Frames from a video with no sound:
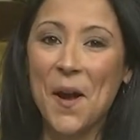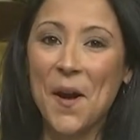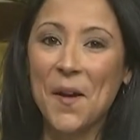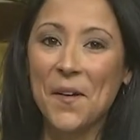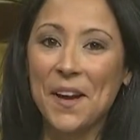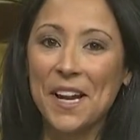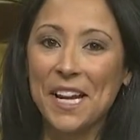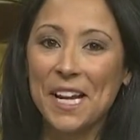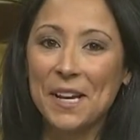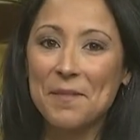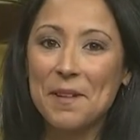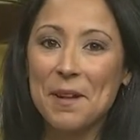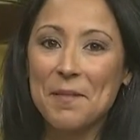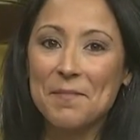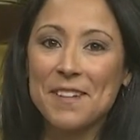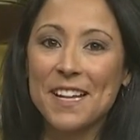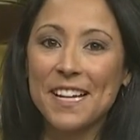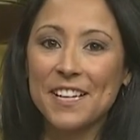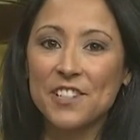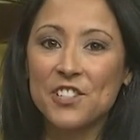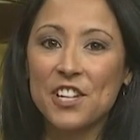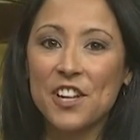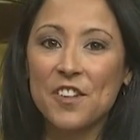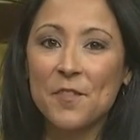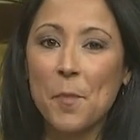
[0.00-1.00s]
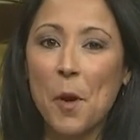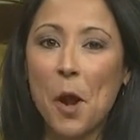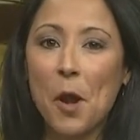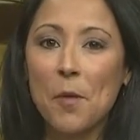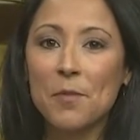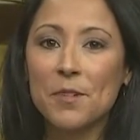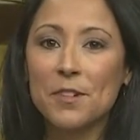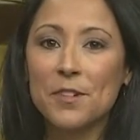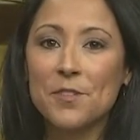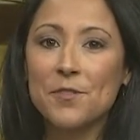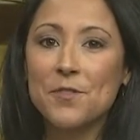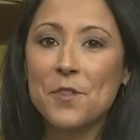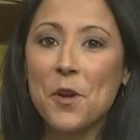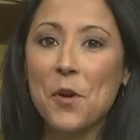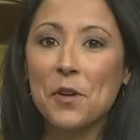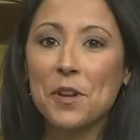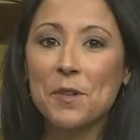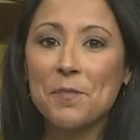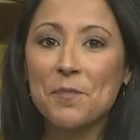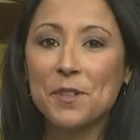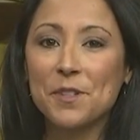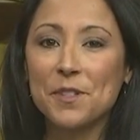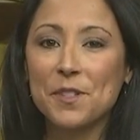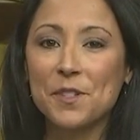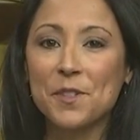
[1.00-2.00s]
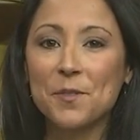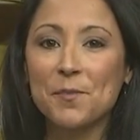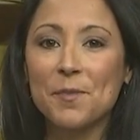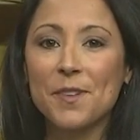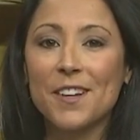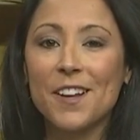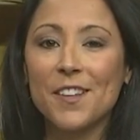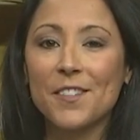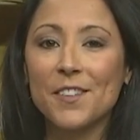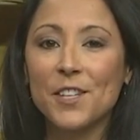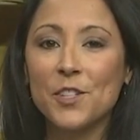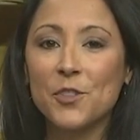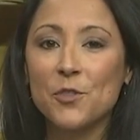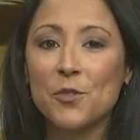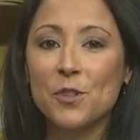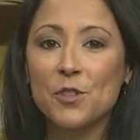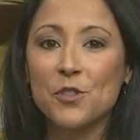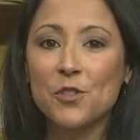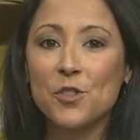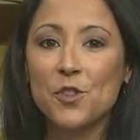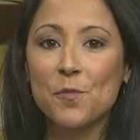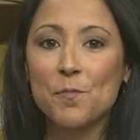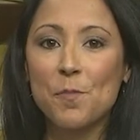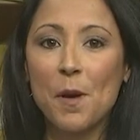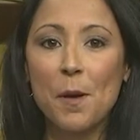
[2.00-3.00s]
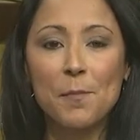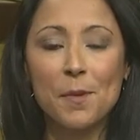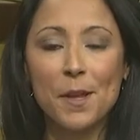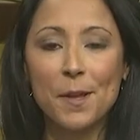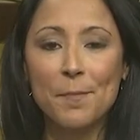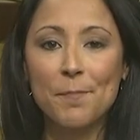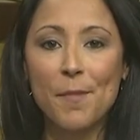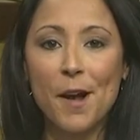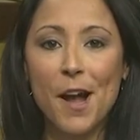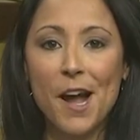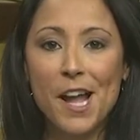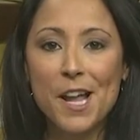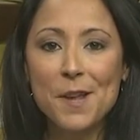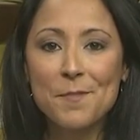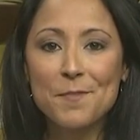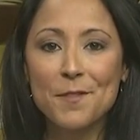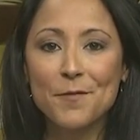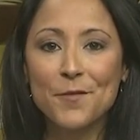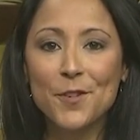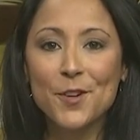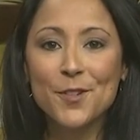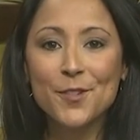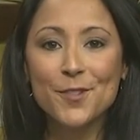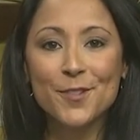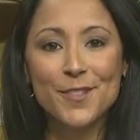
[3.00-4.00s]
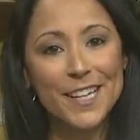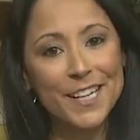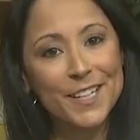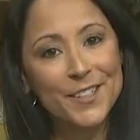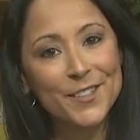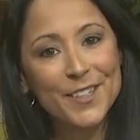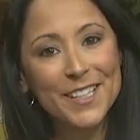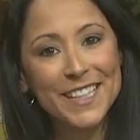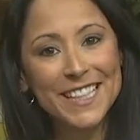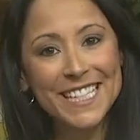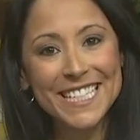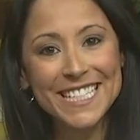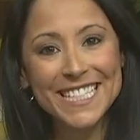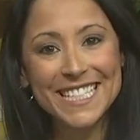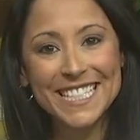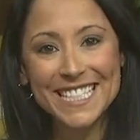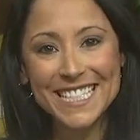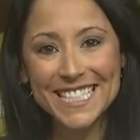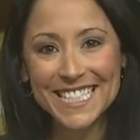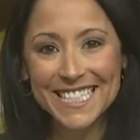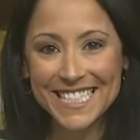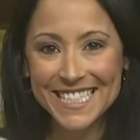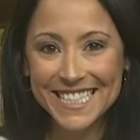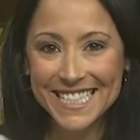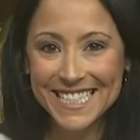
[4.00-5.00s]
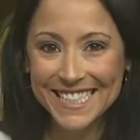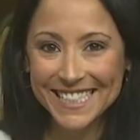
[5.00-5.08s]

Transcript: All right, coming up next, Chef Barbara Gugnoni puts a spin on the traditional pumpkin pie, but first, take a look at this.